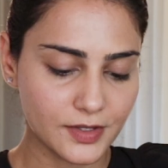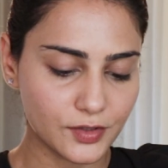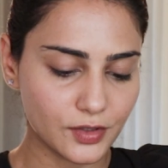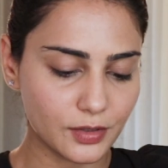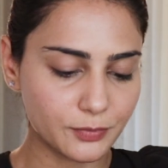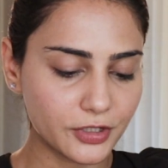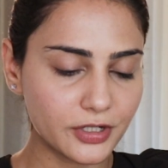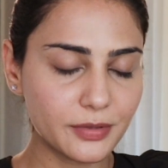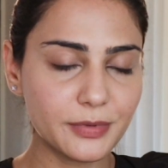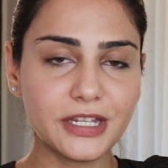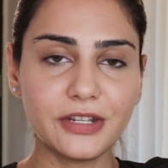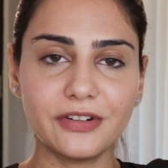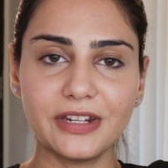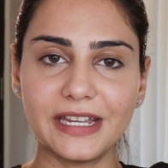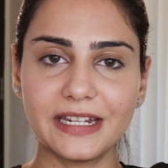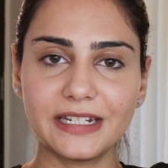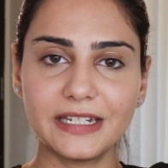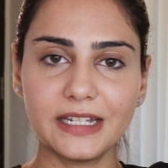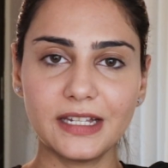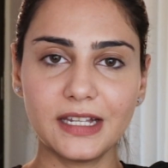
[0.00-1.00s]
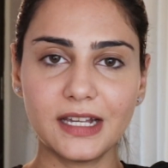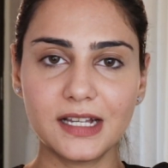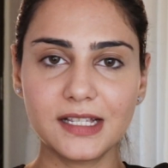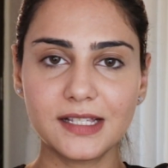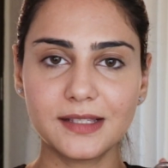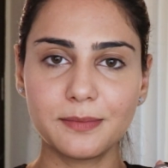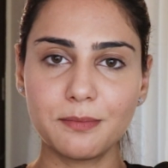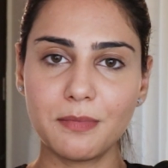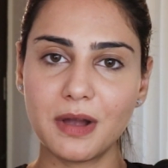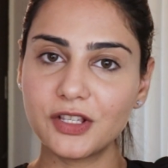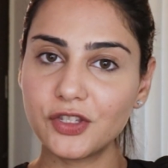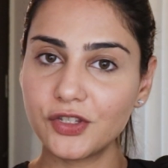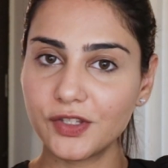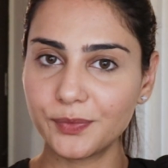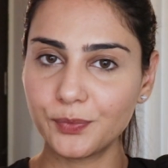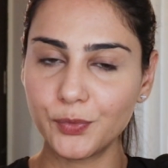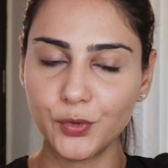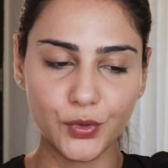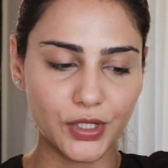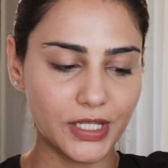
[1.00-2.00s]
So I'm going to be creating a smudge
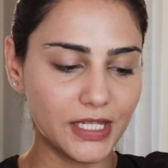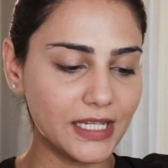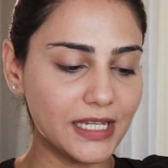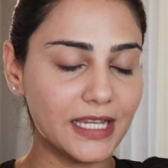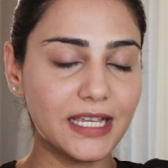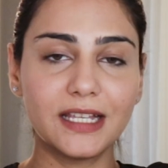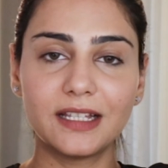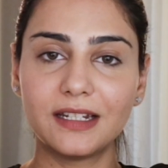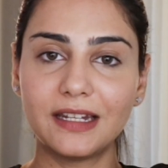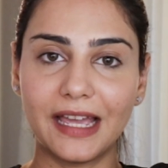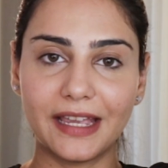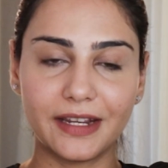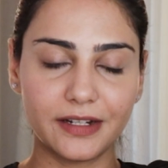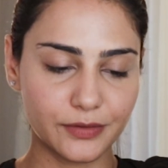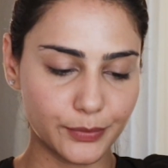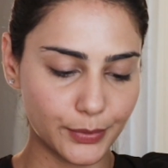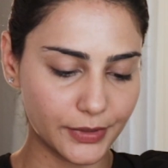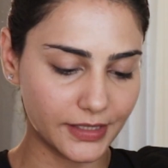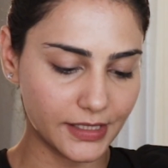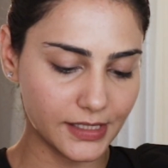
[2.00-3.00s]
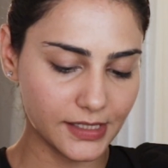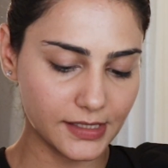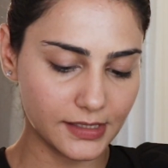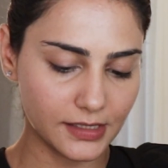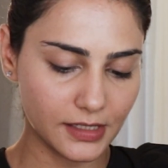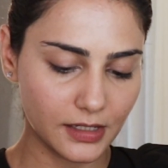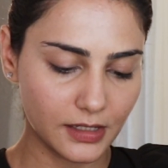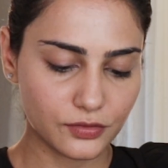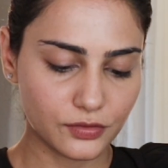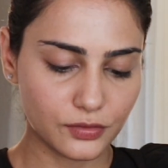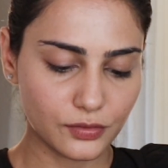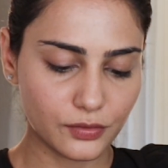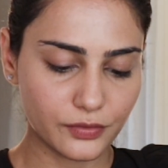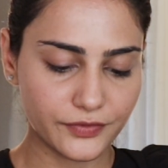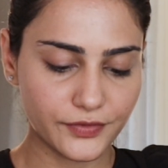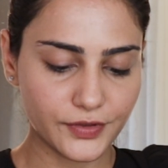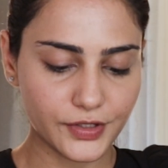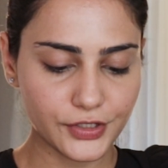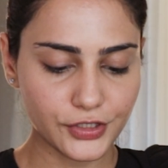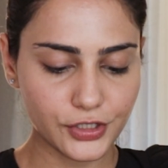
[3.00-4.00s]
smoky liner with this. So
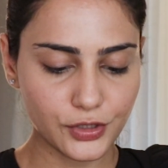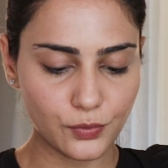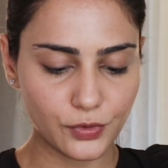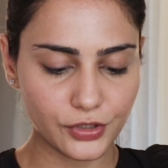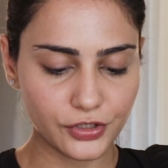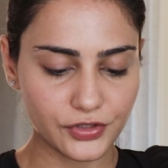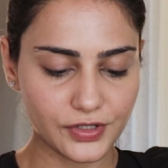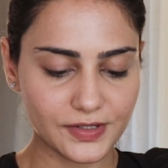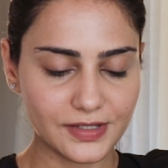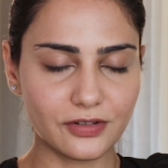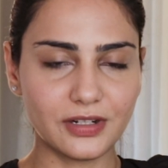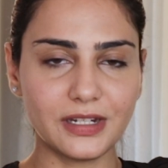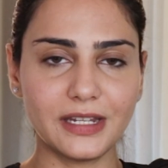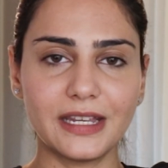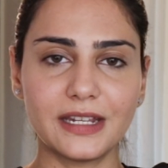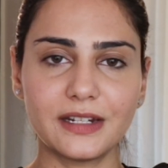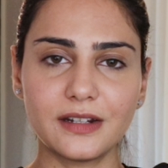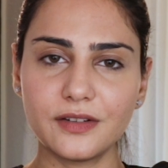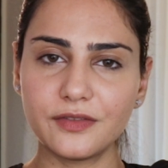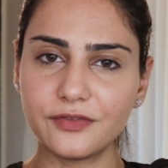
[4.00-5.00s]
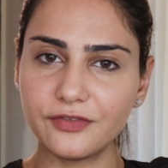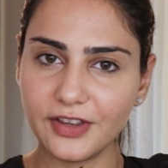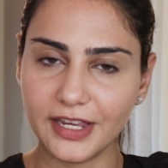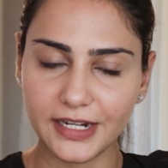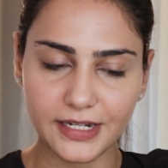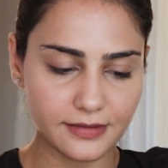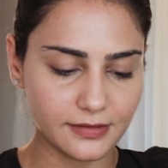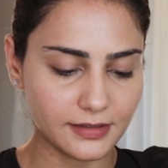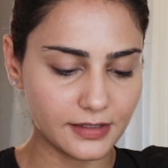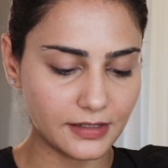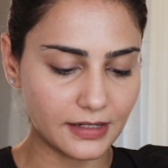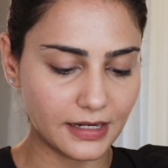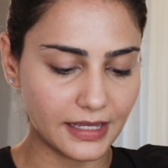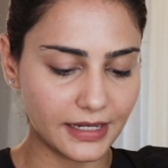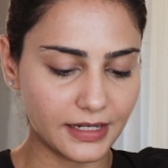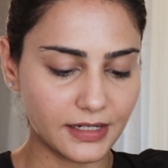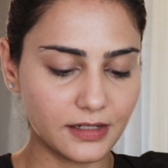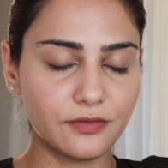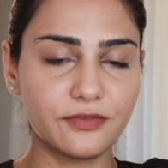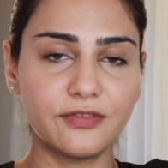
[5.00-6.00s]
first you want to just create a very thin
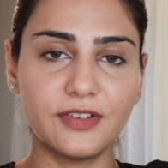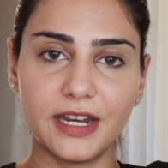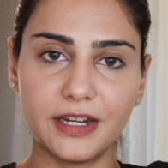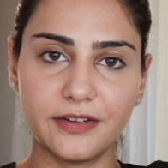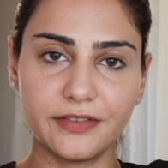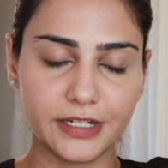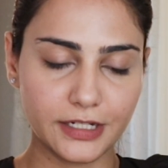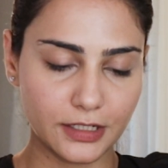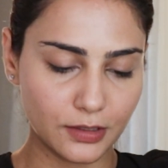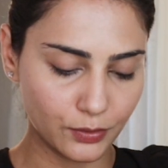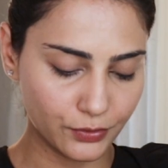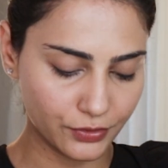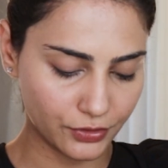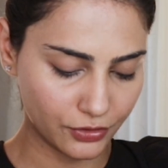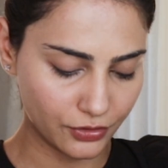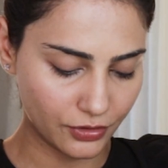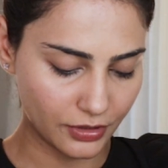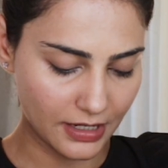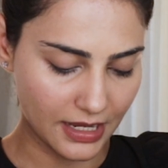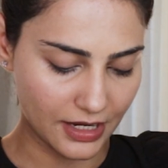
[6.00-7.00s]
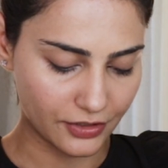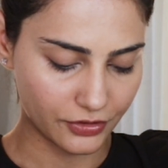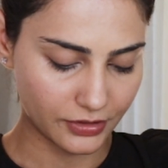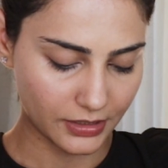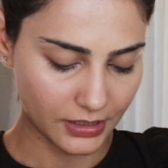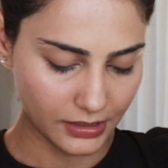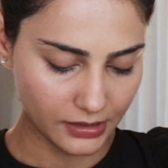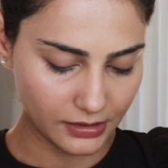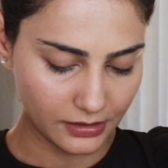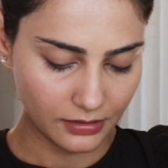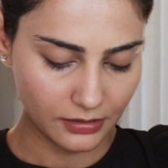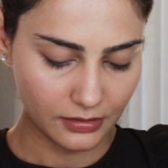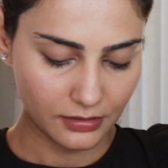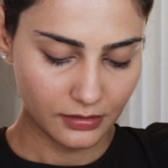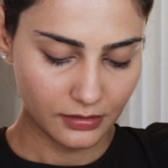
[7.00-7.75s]
line very close to your lash line.